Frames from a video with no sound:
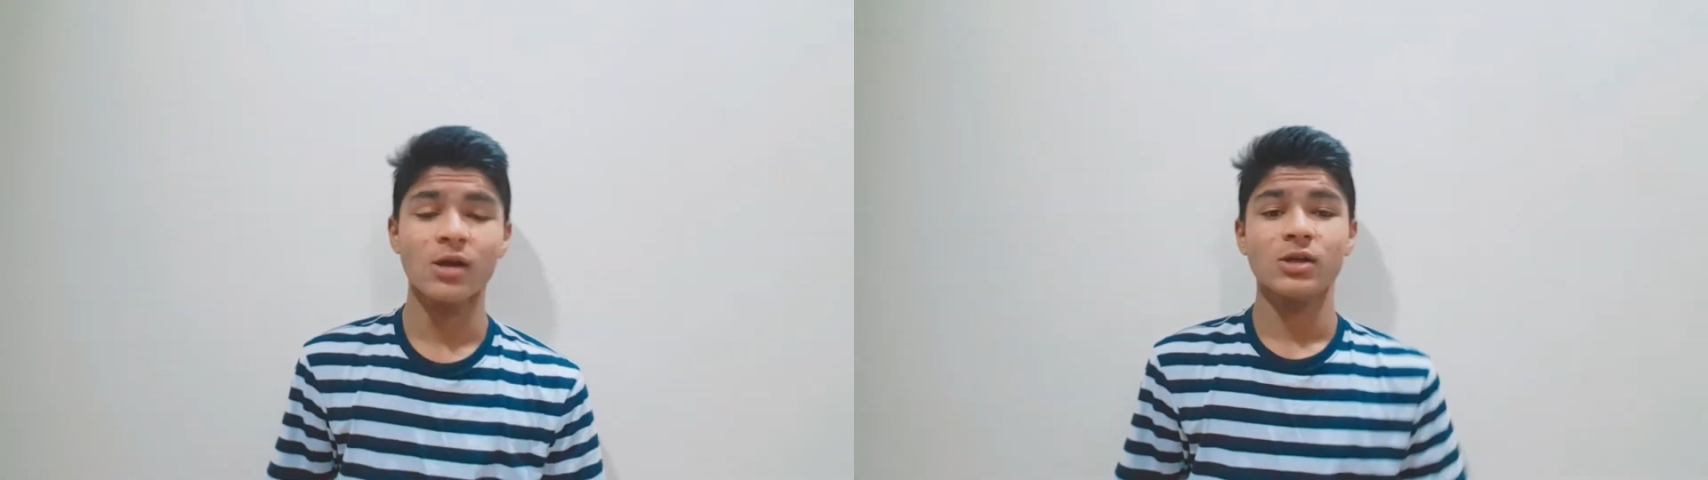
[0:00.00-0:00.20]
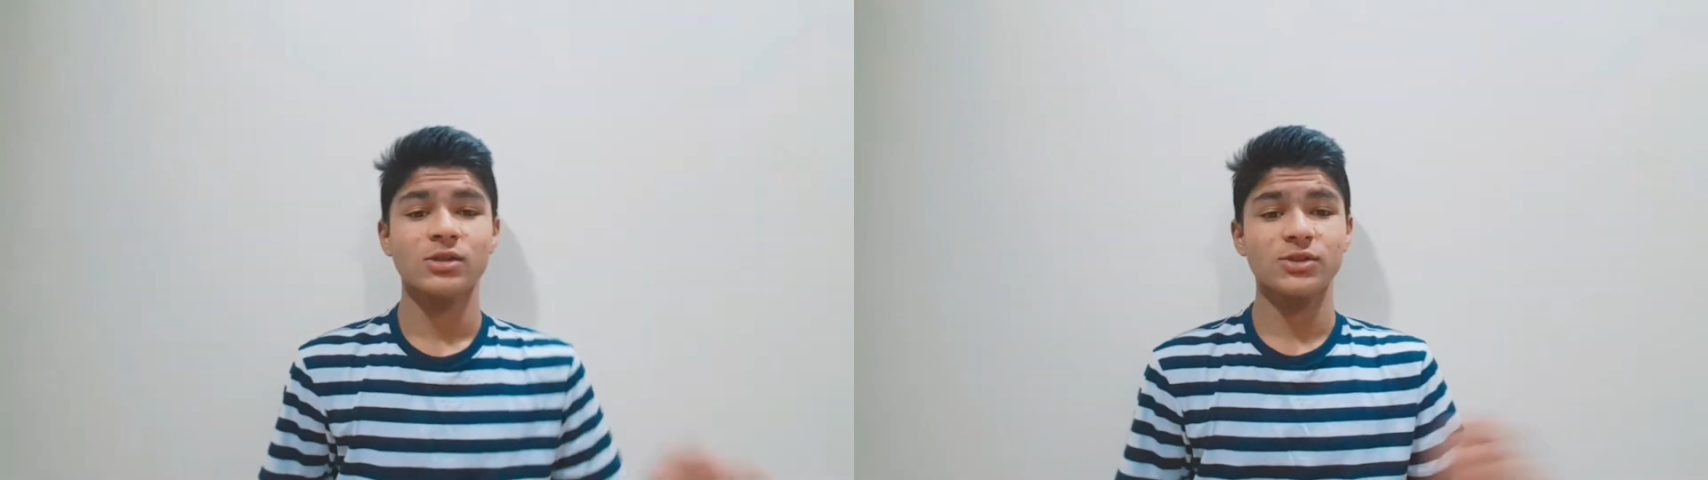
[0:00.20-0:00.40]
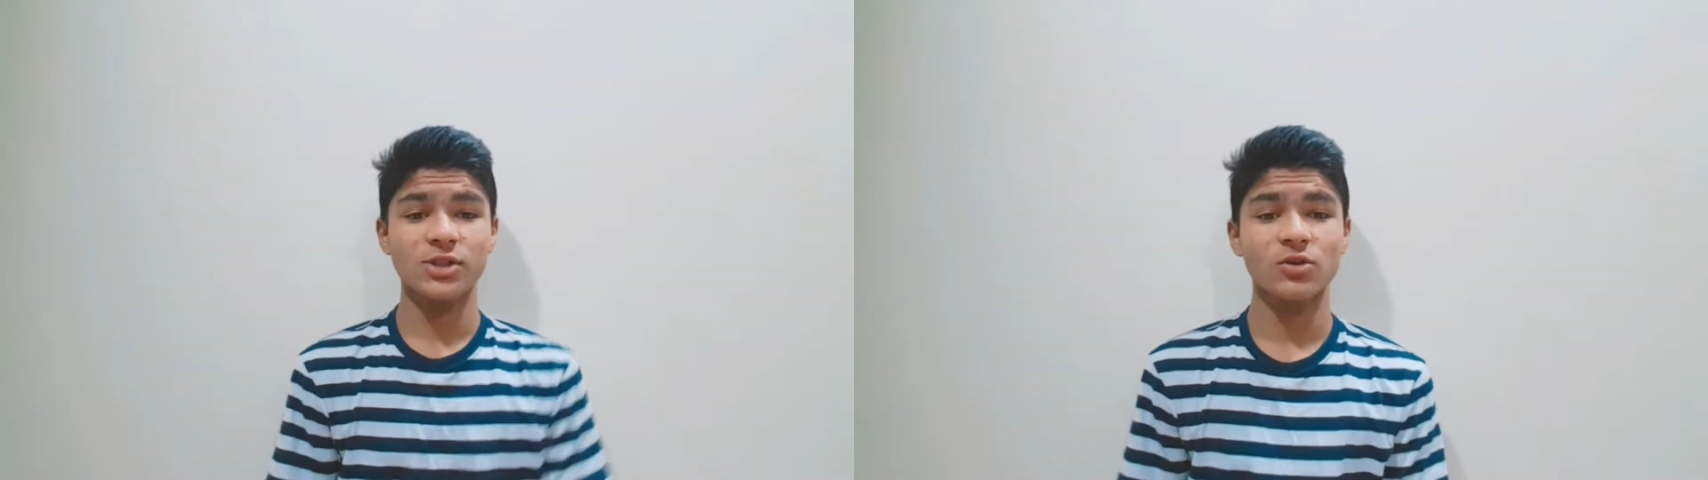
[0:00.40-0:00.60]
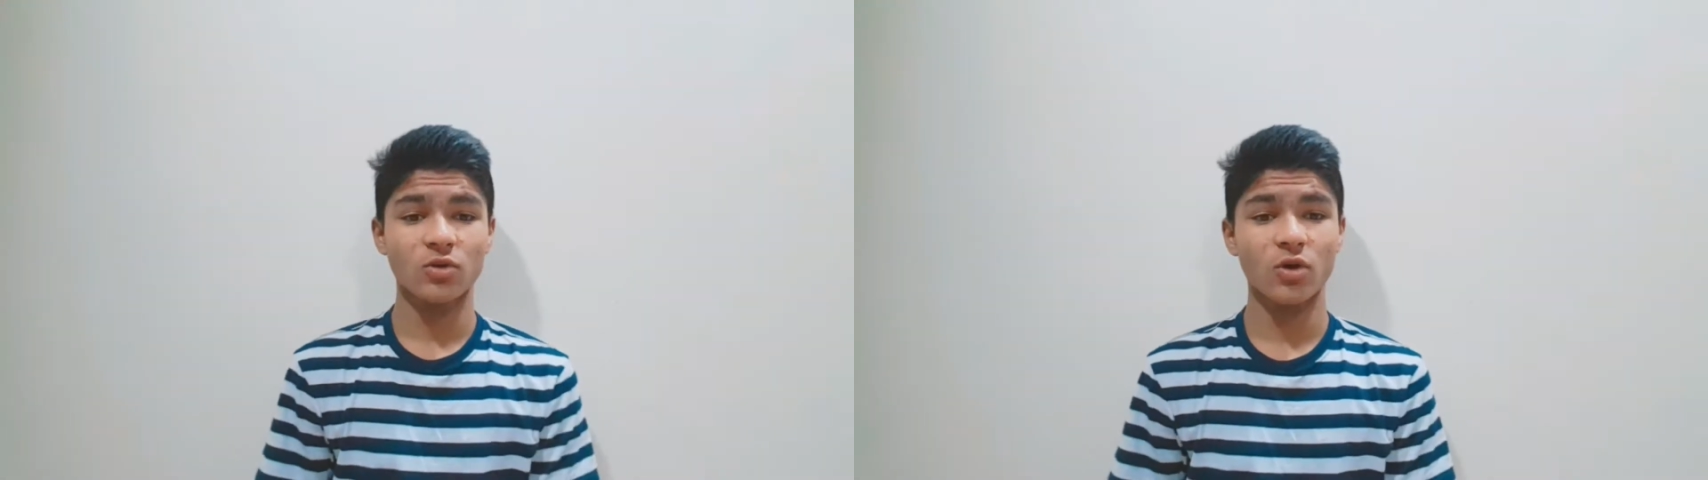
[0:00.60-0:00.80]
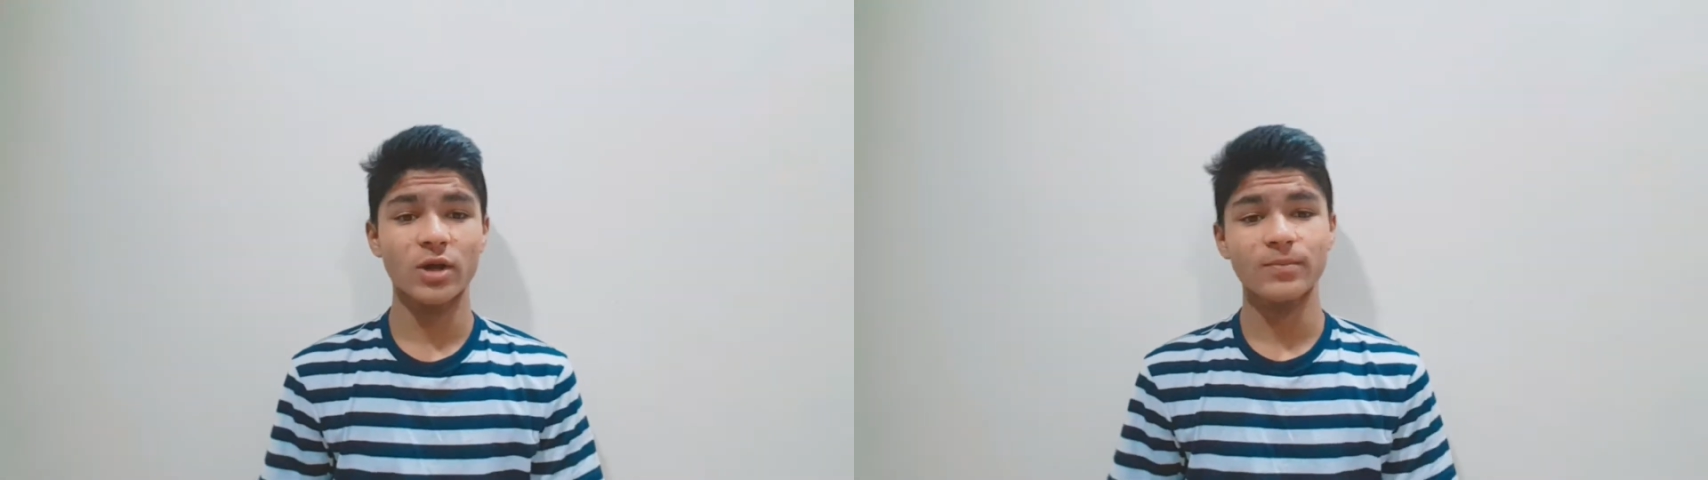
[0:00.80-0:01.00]

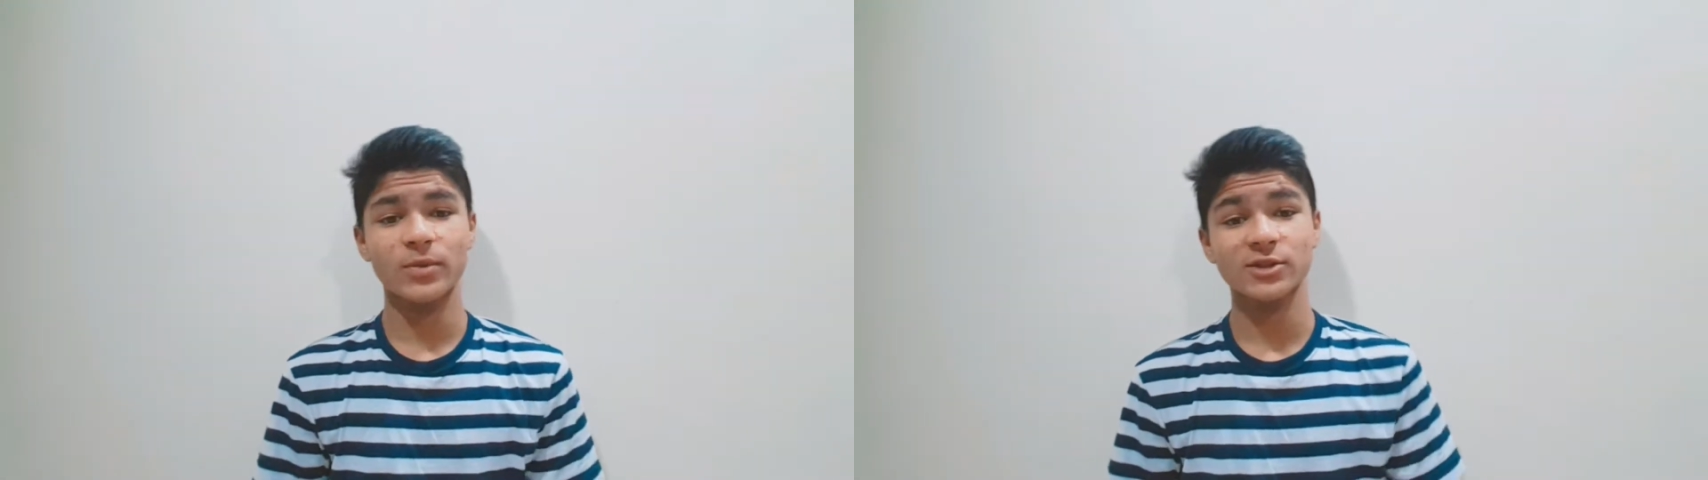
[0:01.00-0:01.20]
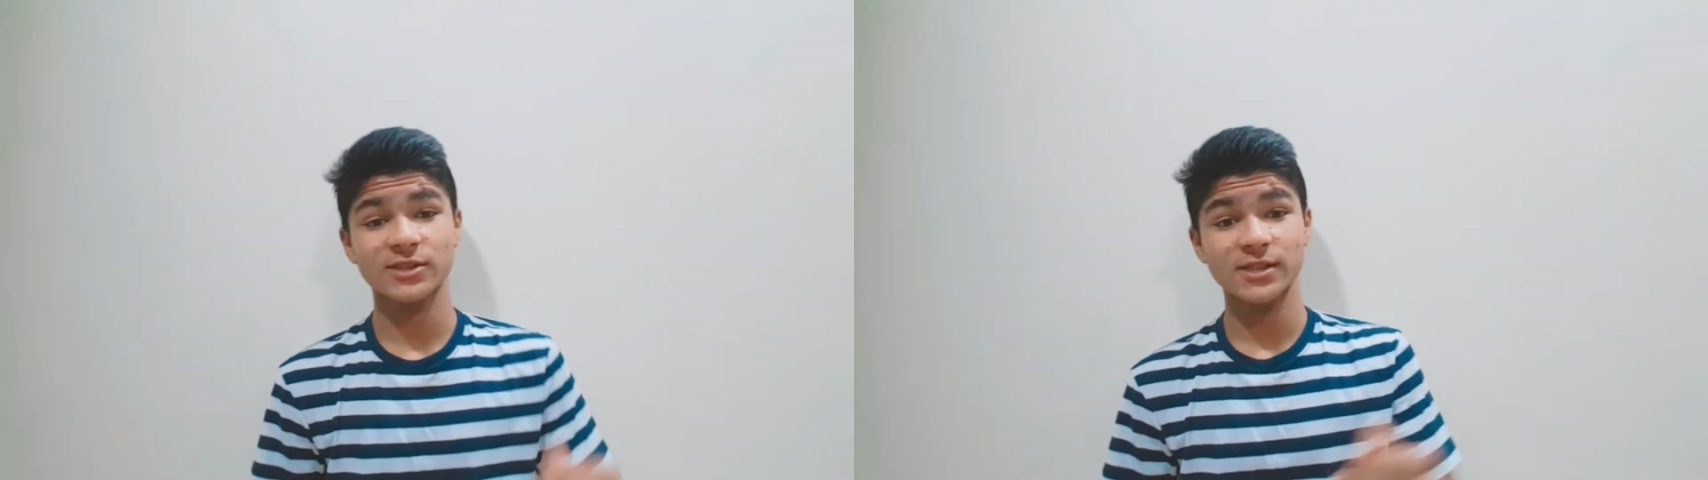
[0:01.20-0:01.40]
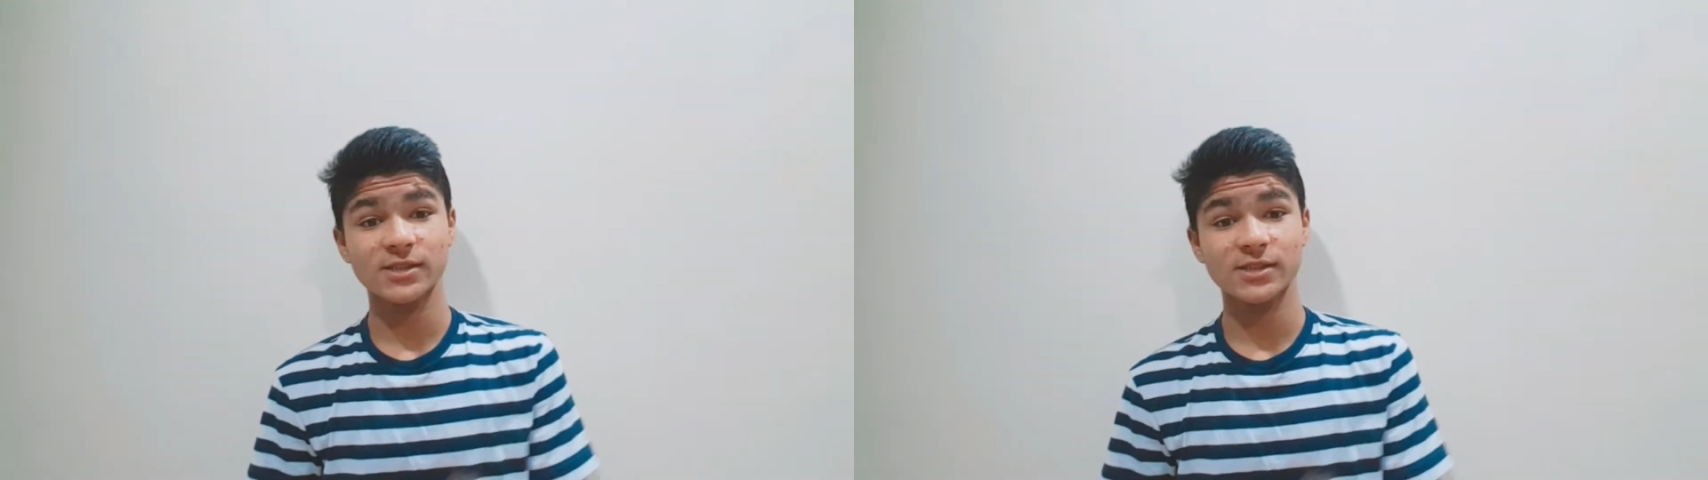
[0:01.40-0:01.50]
Jiocoin purchase